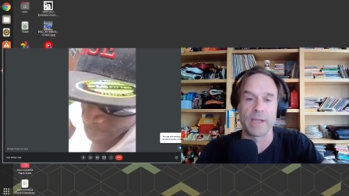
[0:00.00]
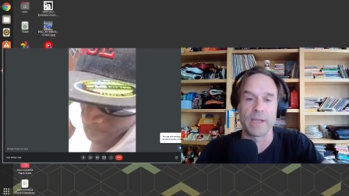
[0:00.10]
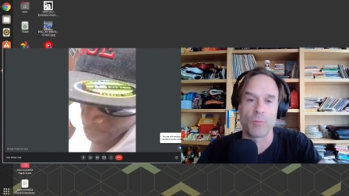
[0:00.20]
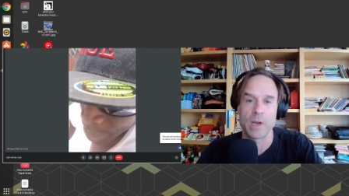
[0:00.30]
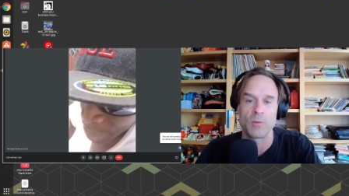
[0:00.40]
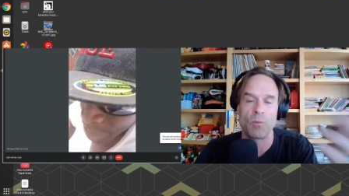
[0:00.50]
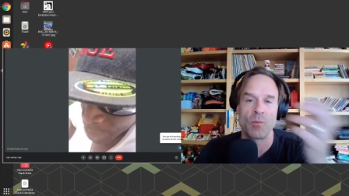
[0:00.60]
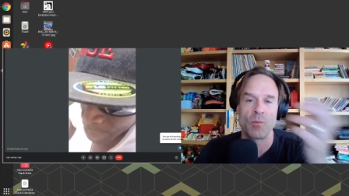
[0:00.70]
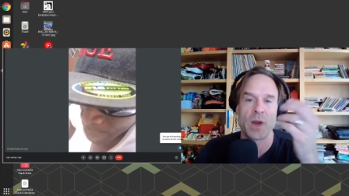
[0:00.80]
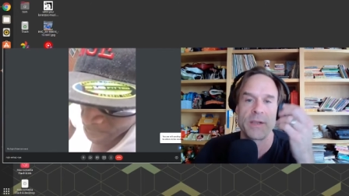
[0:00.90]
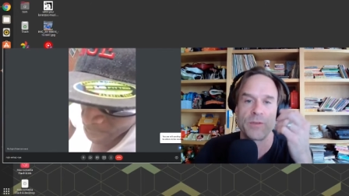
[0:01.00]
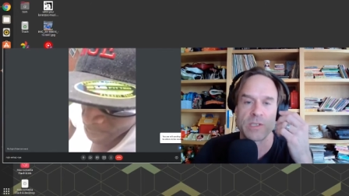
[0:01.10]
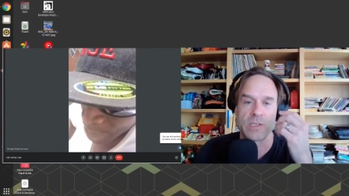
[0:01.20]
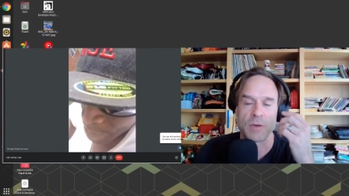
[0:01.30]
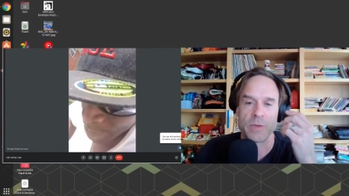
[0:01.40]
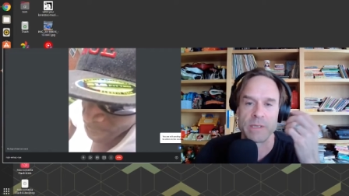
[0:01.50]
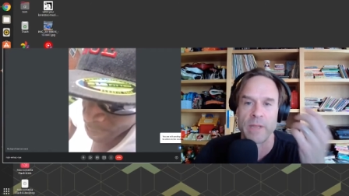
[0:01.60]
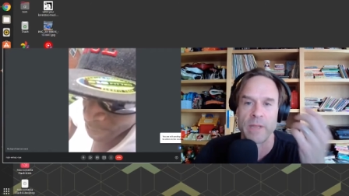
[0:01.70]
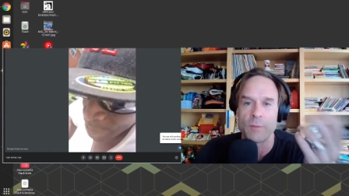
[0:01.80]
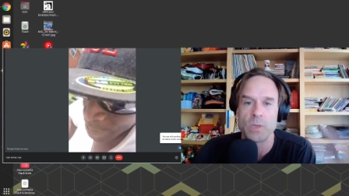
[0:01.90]
Like where where do you start
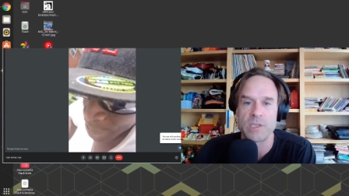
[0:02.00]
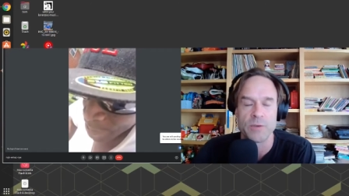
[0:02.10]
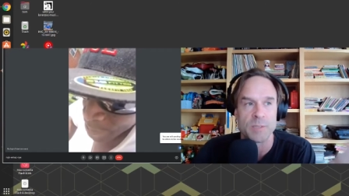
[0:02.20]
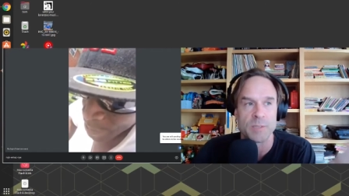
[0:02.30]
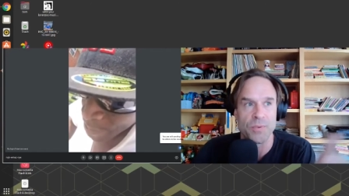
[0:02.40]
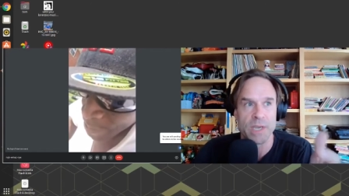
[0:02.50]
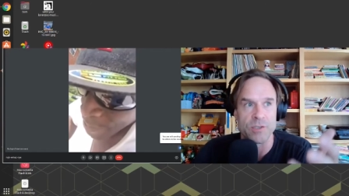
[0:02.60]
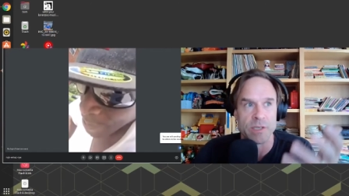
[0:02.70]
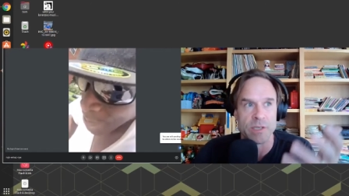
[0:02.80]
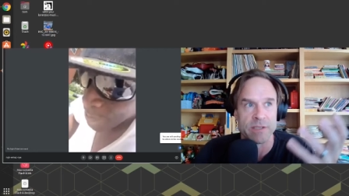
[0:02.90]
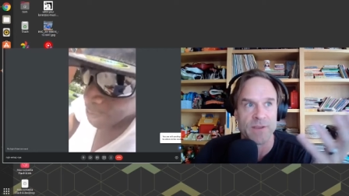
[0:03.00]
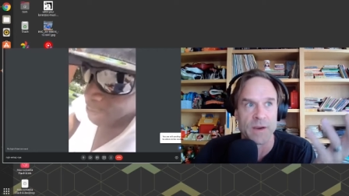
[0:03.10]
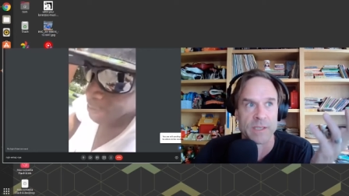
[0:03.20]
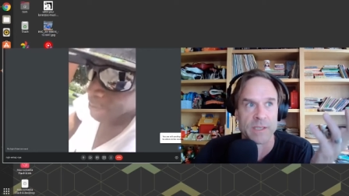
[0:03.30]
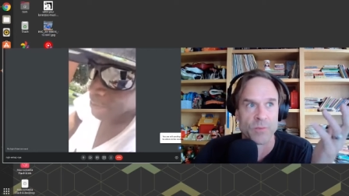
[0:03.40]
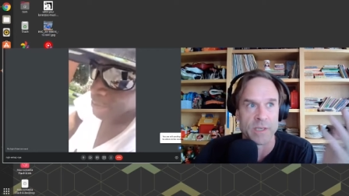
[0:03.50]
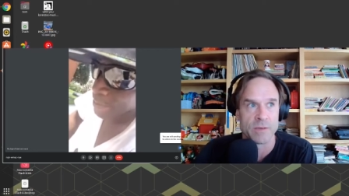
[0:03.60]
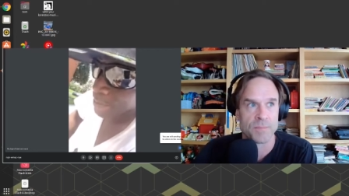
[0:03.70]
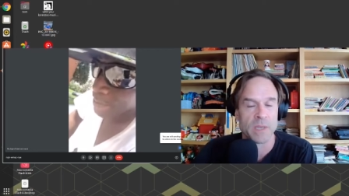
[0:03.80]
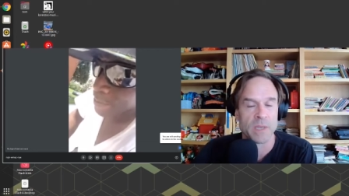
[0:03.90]
when like what's your inspiration as far as when
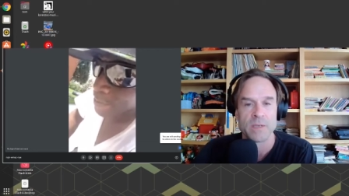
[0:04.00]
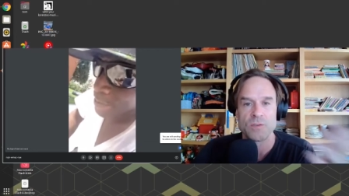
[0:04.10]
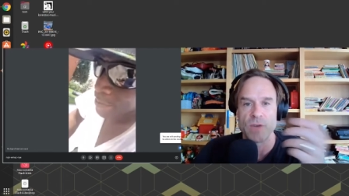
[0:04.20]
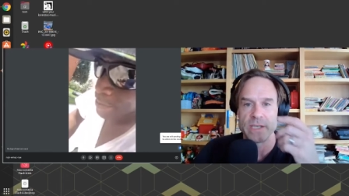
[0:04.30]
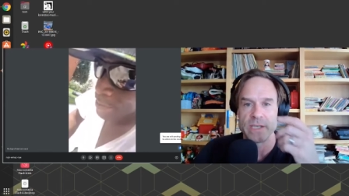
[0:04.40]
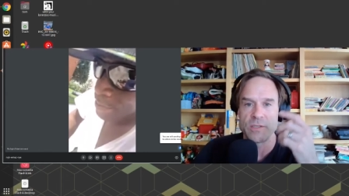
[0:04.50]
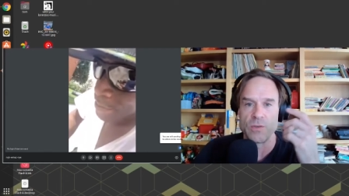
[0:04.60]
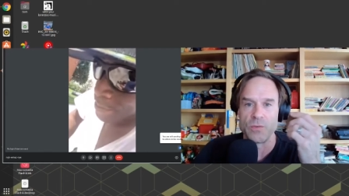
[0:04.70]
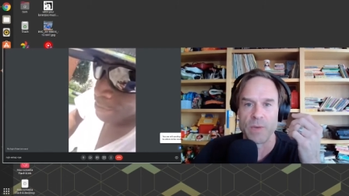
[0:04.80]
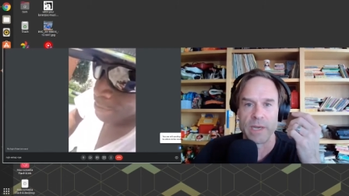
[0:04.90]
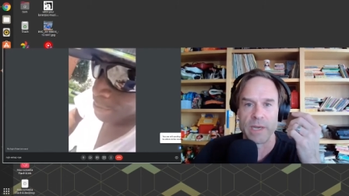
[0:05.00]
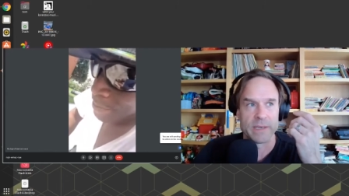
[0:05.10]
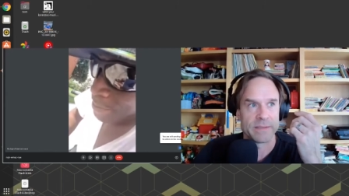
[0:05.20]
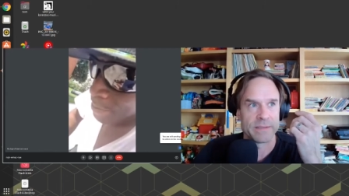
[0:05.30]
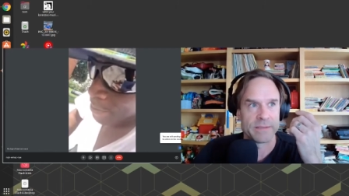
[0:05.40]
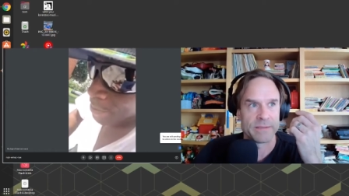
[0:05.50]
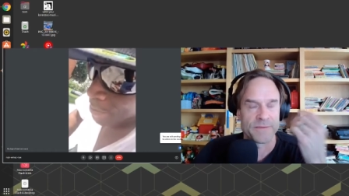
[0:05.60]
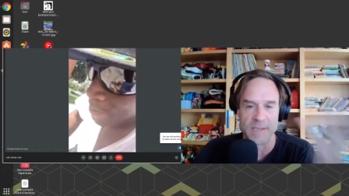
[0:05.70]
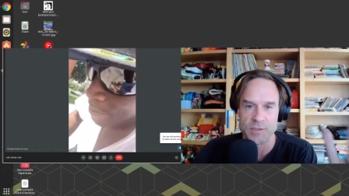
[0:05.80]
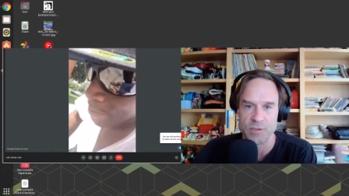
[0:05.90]
you're trying to uh,
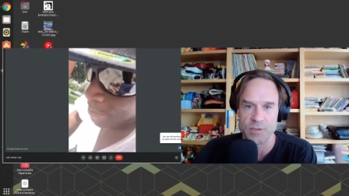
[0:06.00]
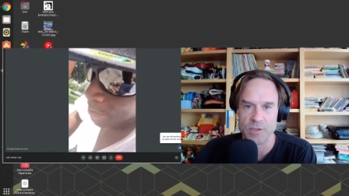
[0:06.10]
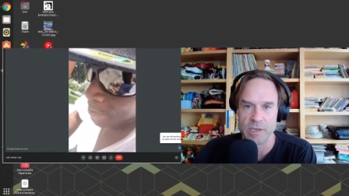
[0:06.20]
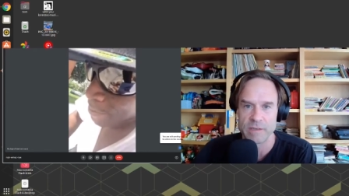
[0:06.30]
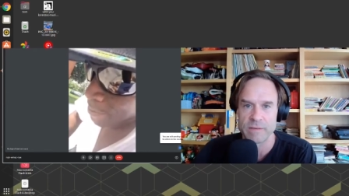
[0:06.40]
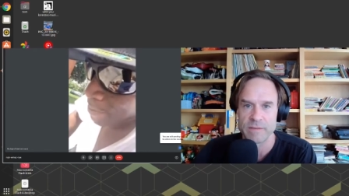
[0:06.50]
finish a song?